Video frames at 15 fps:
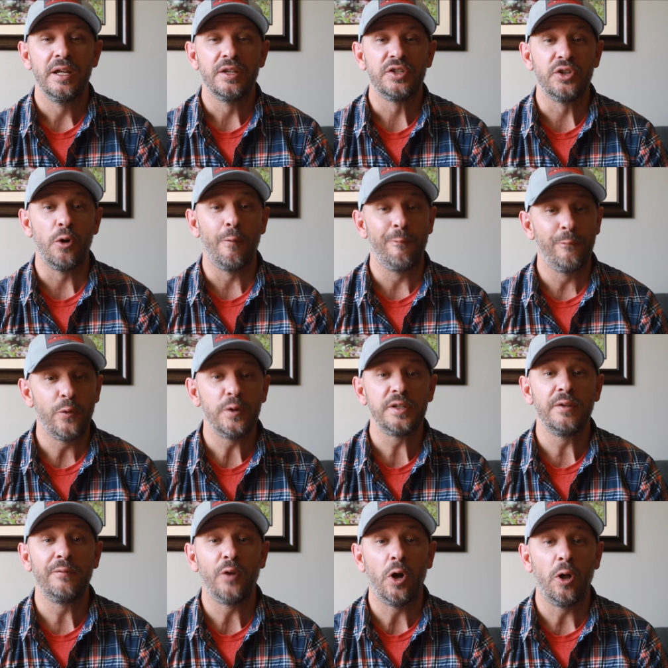So
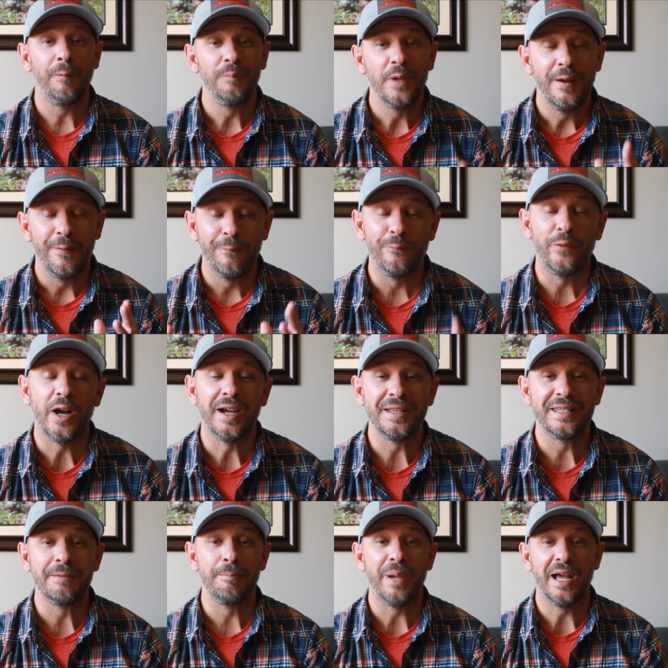first of all, find
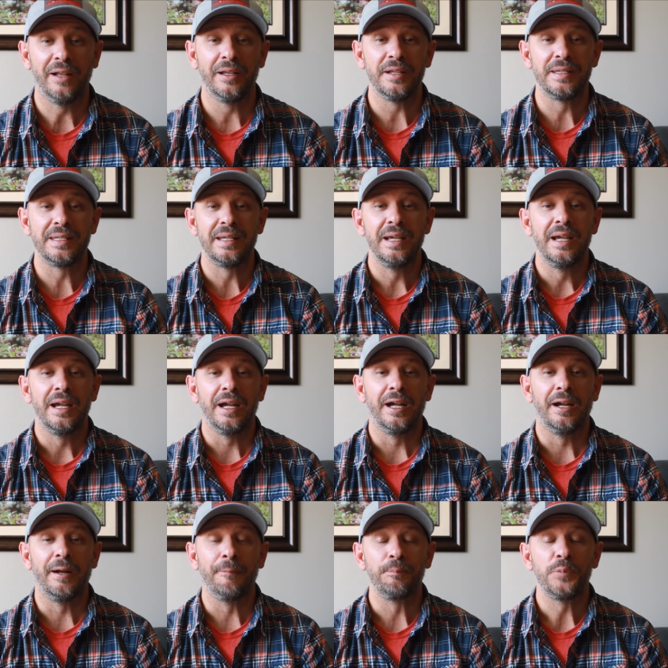some pellets.
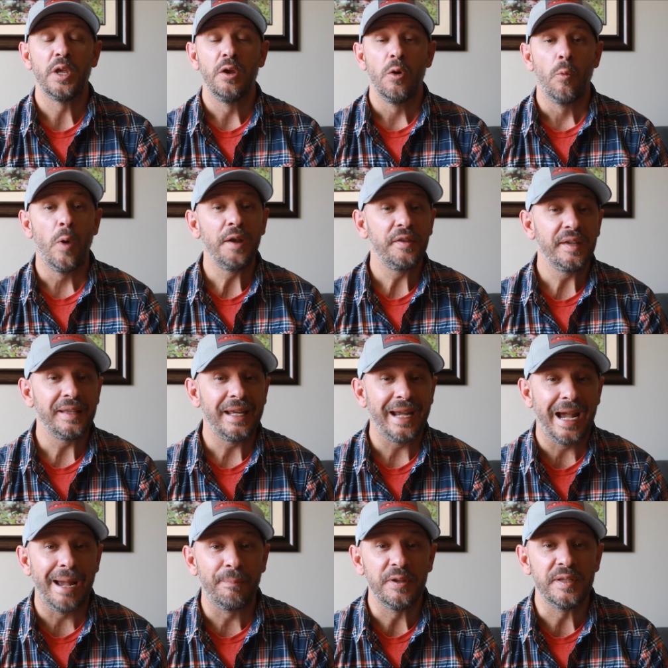Um, one thing that
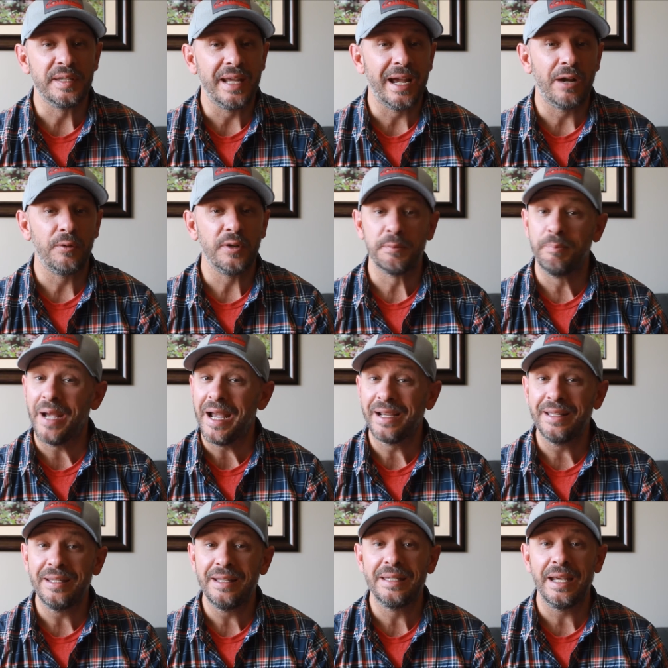happens now is back
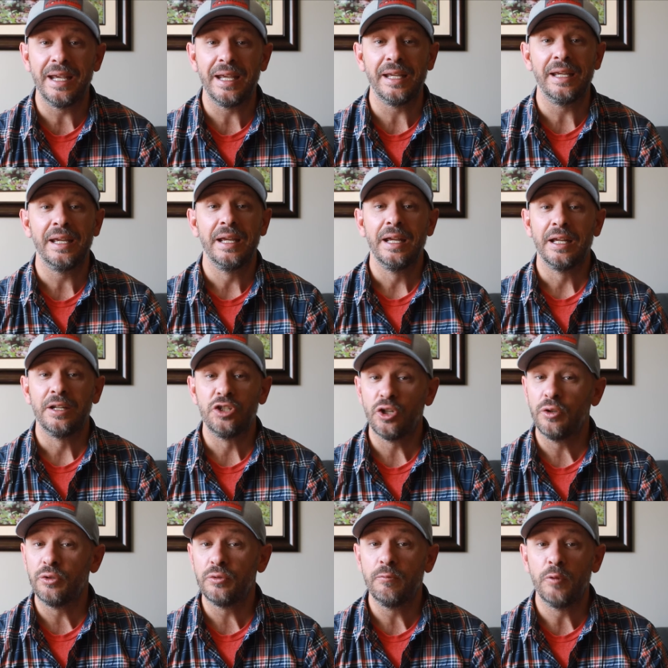in the day,
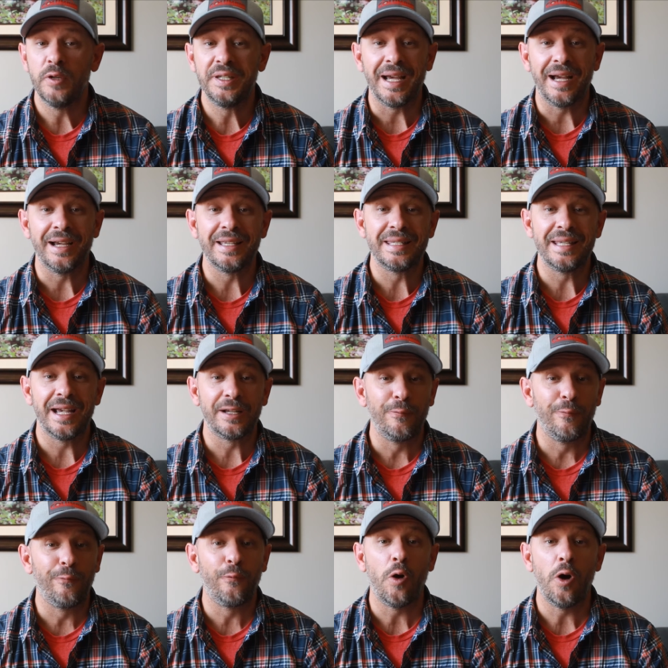children would dissect
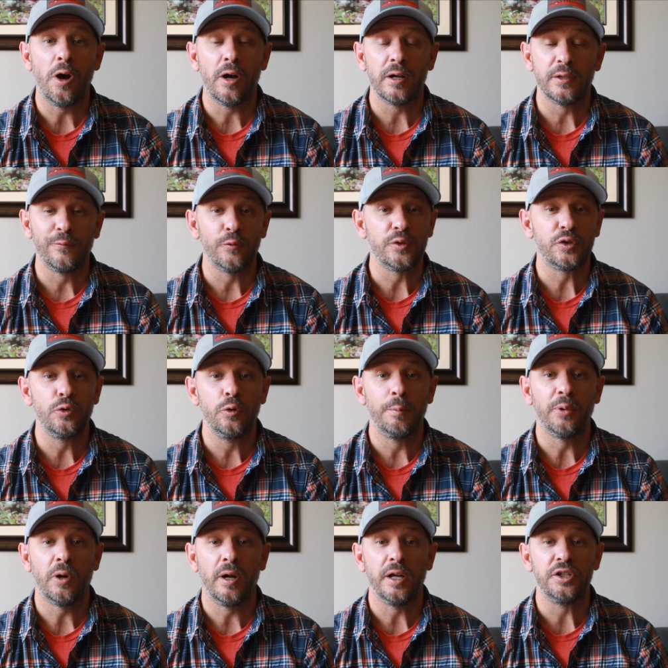frogs for school
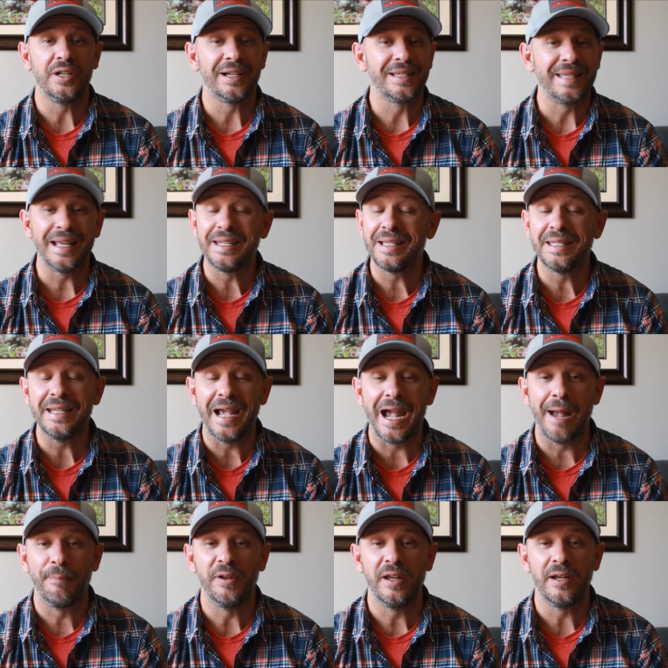projects. That doesn't
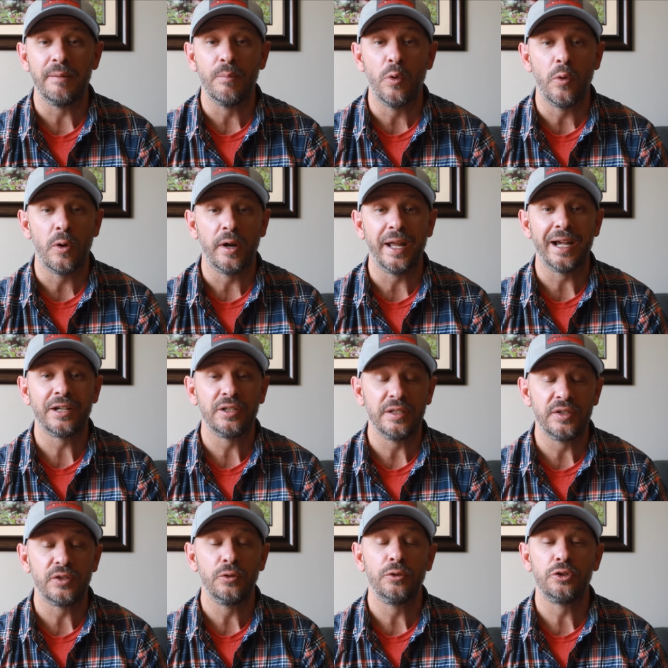happen anymore, and actually
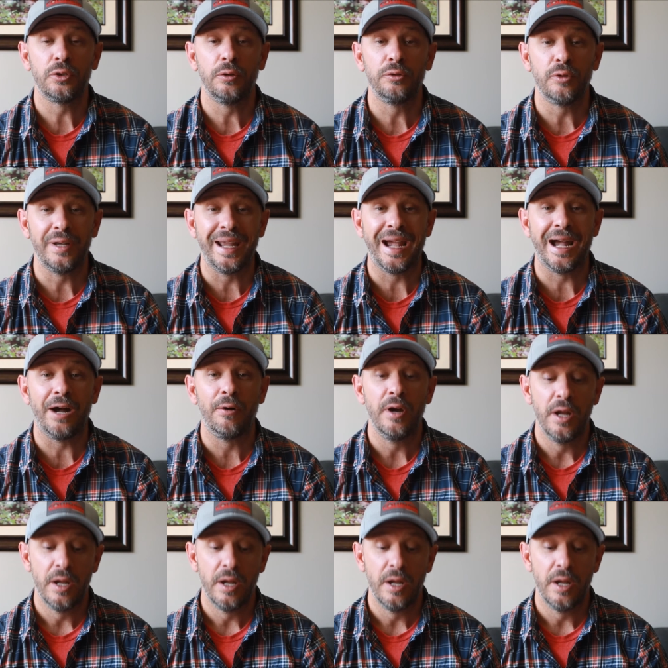school children now